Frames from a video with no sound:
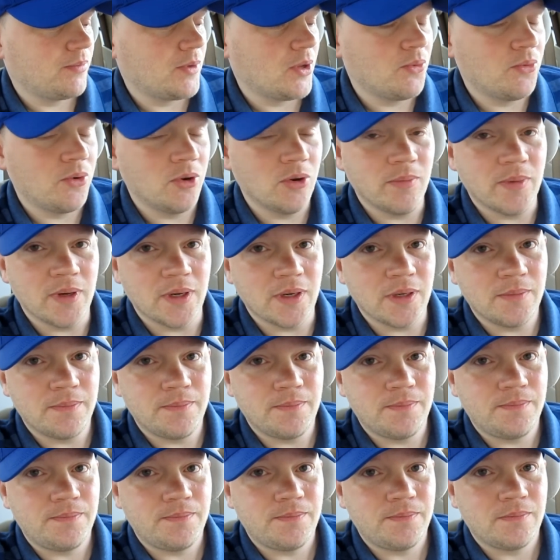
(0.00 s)
root beer.
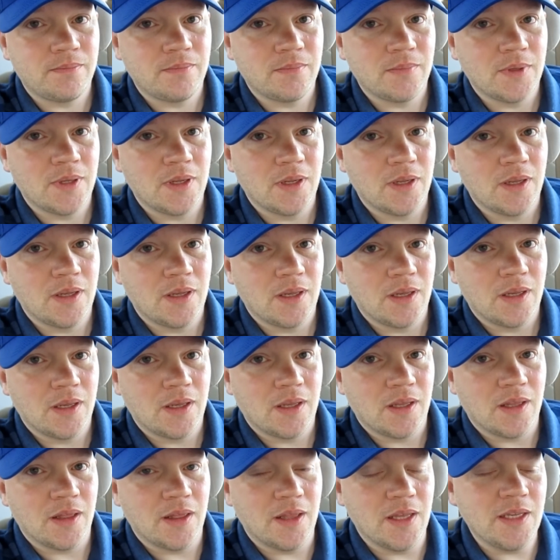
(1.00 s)

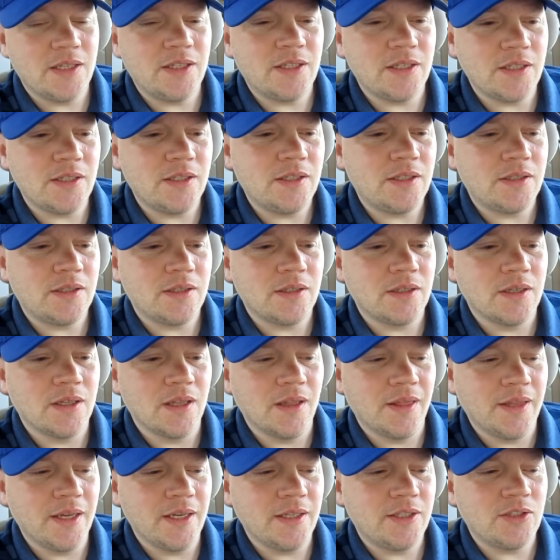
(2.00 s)
This is
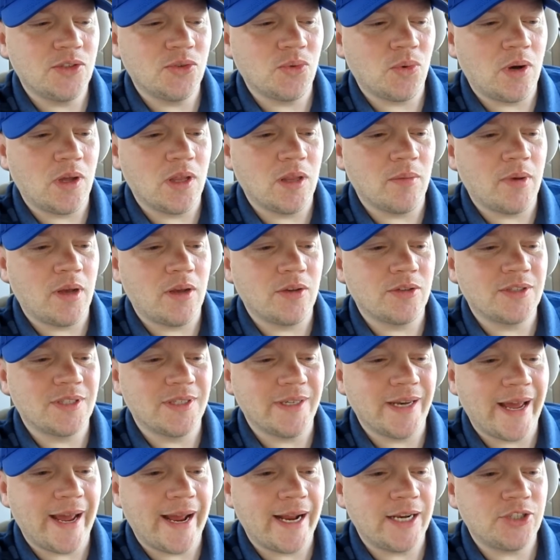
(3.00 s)
one of the most
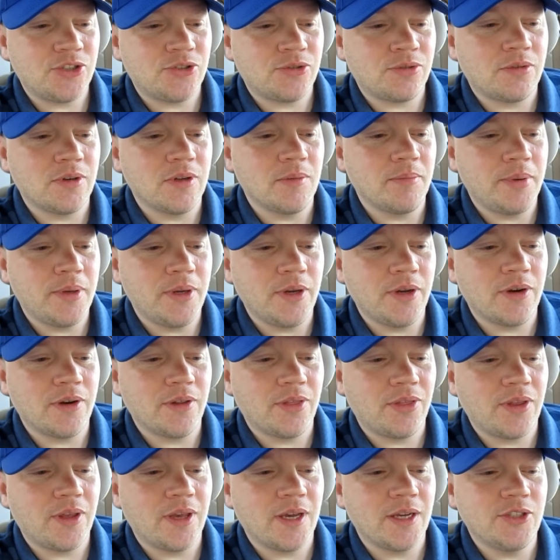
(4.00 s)
natural and pure
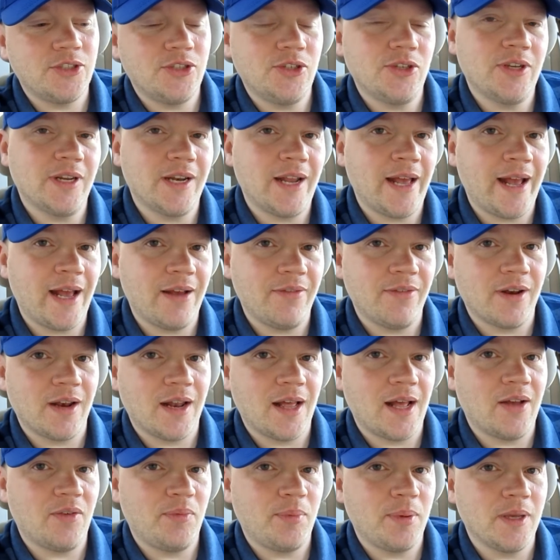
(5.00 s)
things you can have in
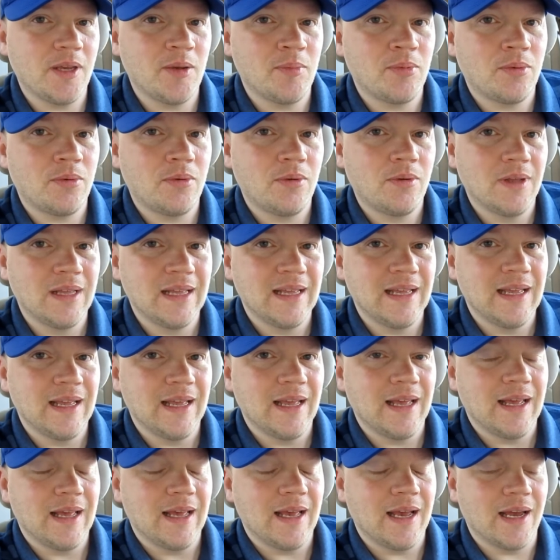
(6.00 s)
life, people.
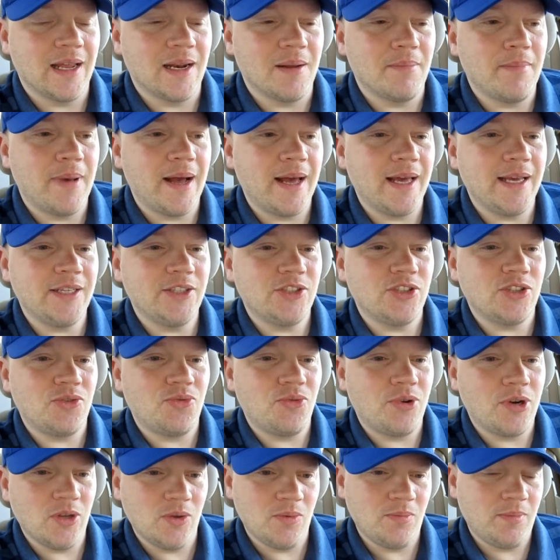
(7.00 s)
An amazing
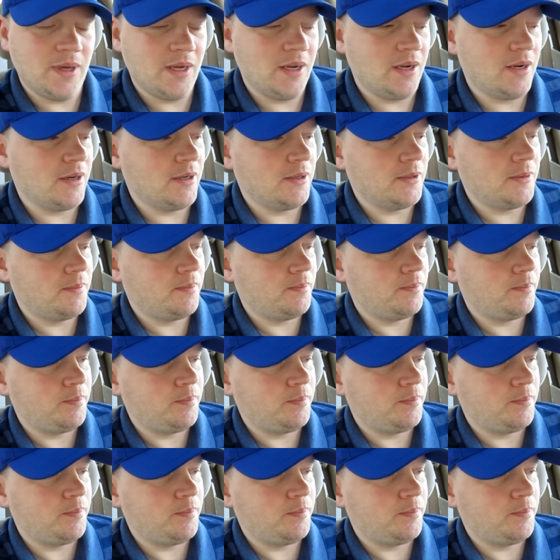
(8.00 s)
root beer.